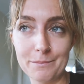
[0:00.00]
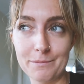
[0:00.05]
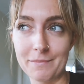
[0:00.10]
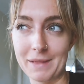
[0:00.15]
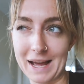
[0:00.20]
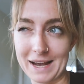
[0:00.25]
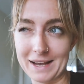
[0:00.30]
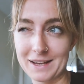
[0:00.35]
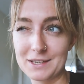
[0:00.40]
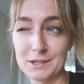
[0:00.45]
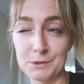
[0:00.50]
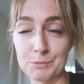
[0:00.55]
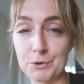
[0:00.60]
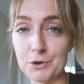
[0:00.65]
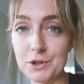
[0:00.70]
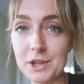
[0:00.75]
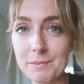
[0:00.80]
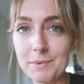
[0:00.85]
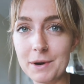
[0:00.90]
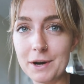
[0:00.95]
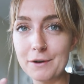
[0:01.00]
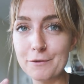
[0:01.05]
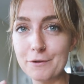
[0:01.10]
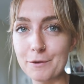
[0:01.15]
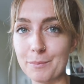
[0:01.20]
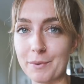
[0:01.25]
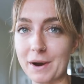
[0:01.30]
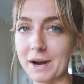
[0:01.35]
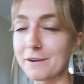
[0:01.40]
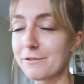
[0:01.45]
like smoothie bowl for
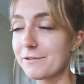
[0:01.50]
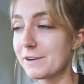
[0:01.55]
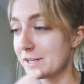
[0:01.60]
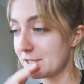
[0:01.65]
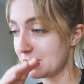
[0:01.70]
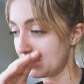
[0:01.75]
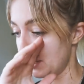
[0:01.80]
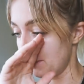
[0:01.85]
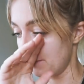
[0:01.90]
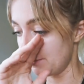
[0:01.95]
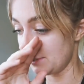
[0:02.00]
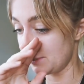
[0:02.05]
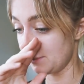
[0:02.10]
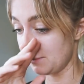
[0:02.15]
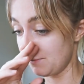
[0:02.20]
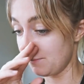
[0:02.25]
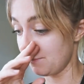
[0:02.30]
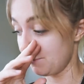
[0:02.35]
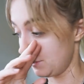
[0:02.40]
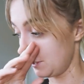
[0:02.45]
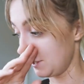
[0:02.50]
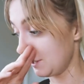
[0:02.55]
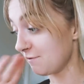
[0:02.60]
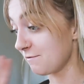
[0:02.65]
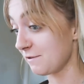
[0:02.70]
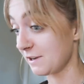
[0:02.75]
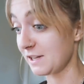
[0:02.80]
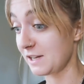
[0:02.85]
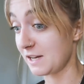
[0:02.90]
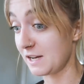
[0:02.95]
breakfast. It was really,
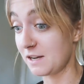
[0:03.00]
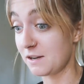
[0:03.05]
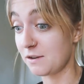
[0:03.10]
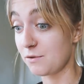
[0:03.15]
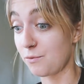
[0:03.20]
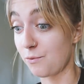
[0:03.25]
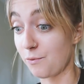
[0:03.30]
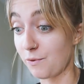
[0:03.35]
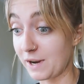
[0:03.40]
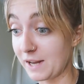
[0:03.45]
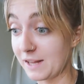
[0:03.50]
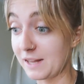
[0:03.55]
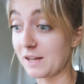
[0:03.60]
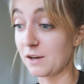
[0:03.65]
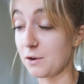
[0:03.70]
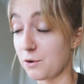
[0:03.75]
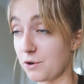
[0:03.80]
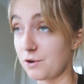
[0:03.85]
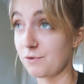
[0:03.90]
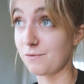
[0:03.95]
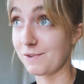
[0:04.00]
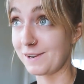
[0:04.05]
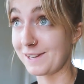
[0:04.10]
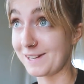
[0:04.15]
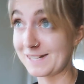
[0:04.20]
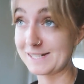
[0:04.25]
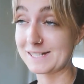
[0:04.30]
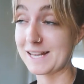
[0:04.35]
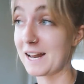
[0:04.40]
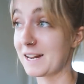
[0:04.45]
really, really good,
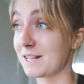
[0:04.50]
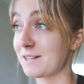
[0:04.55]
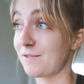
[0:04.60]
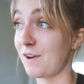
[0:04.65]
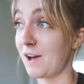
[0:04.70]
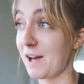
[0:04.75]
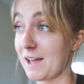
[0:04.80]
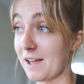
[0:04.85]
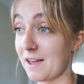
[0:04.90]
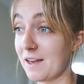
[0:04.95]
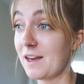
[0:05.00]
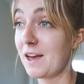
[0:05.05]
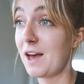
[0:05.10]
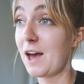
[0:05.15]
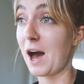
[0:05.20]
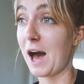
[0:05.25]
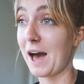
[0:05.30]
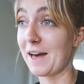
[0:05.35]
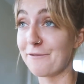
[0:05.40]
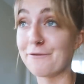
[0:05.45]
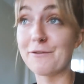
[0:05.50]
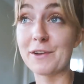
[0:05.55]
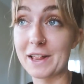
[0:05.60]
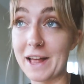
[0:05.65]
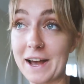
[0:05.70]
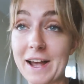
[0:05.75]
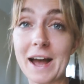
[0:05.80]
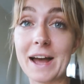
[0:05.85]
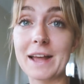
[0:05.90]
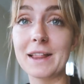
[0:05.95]
really satisfying. I feel
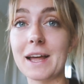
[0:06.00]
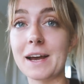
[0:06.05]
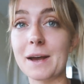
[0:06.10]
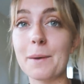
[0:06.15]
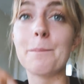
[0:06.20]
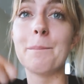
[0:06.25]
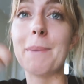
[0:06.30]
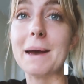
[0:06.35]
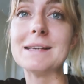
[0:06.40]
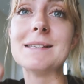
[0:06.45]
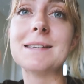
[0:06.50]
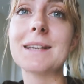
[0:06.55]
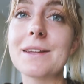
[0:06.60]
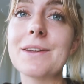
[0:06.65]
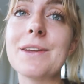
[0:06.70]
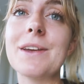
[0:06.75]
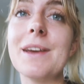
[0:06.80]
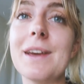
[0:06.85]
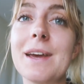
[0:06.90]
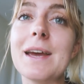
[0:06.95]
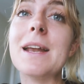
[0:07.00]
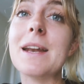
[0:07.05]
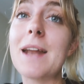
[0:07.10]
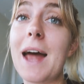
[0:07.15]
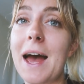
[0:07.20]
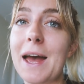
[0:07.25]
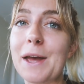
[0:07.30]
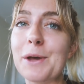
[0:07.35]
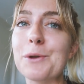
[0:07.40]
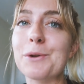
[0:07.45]
like I like basically
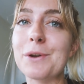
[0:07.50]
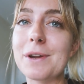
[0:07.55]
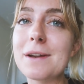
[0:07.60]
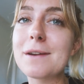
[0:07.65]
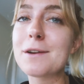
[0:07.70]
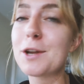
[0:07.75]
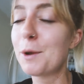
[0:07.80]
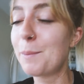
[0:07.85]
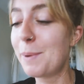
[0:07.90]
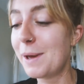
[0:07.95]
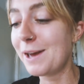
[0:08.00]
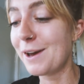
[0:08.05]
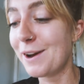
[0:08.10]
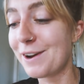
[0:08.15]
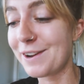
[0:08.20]
inhaled it, to be